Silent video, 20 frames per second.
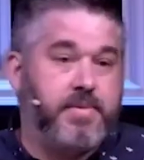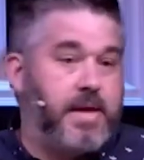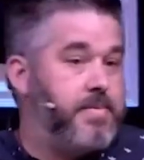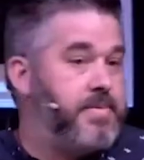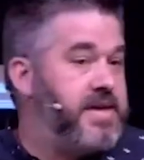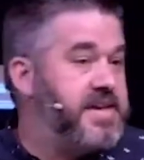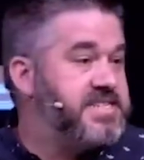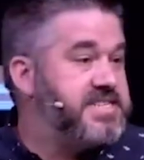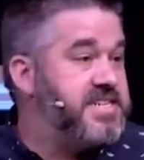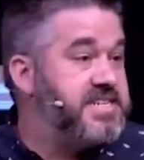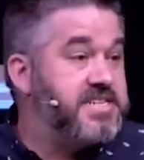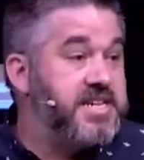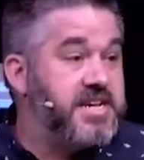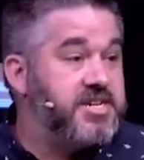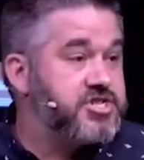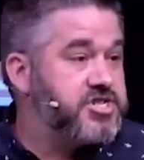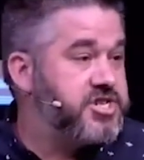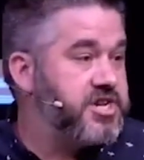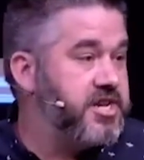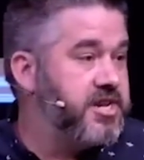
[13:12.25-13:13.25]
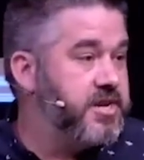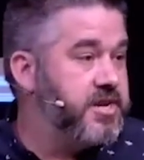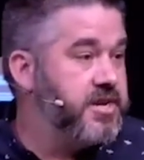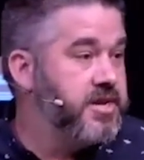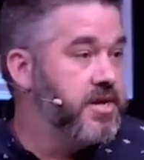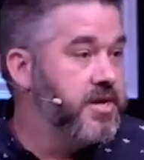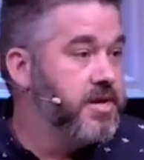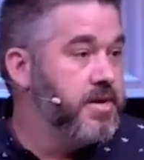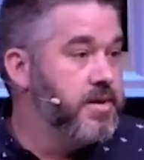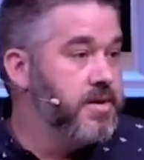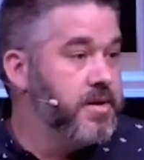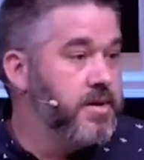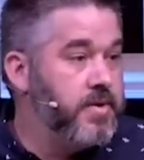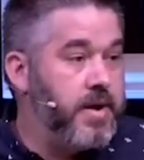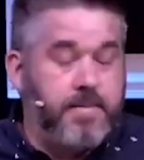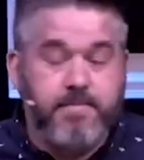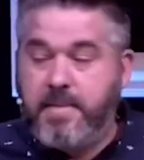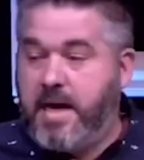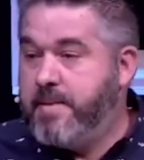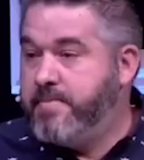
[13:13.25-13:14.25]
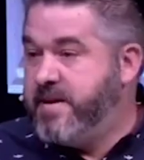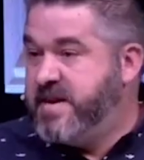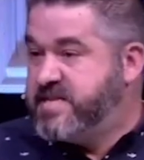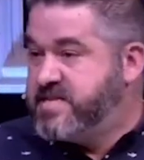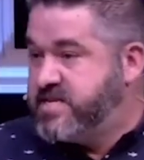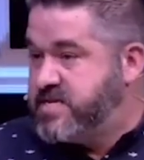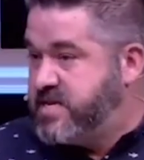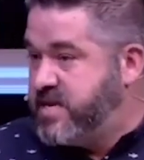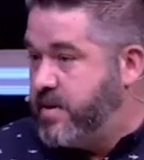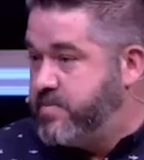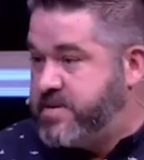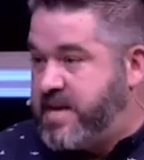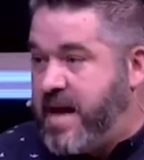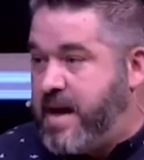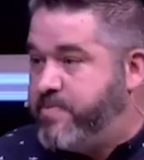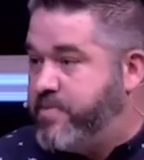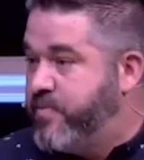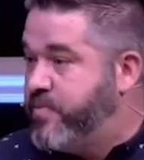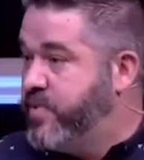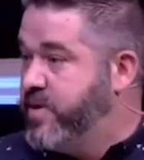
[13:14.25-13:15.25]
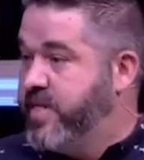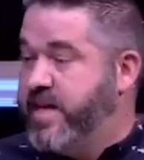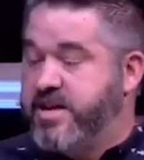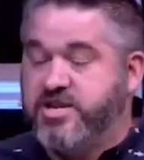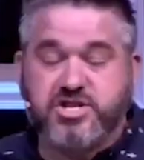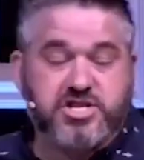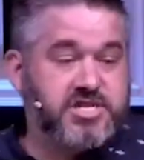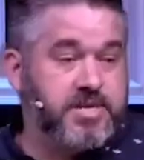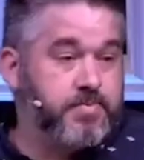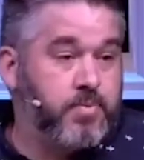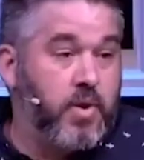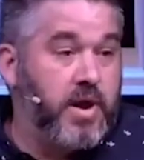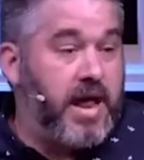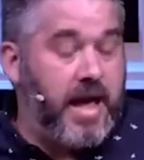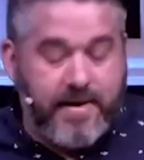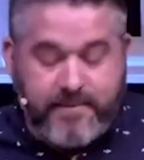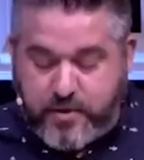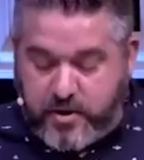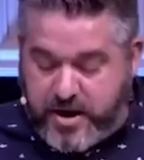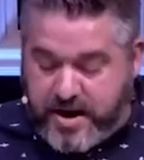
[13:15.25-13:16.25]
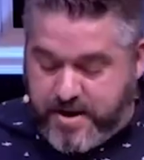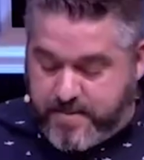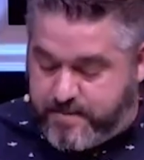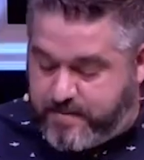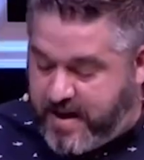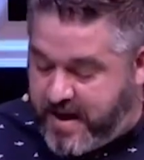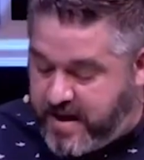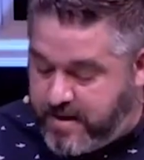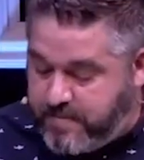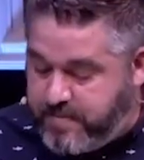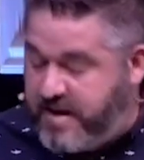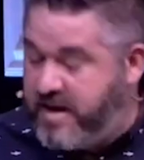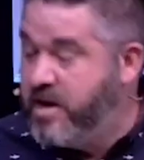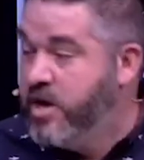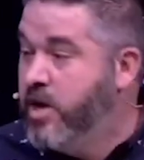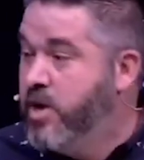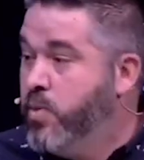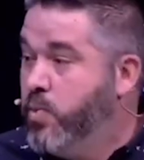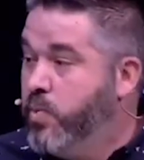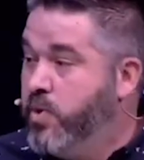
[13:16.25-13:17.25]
Maybe it's addiction, right? Maybe it's some type of relationship, whatever it may be.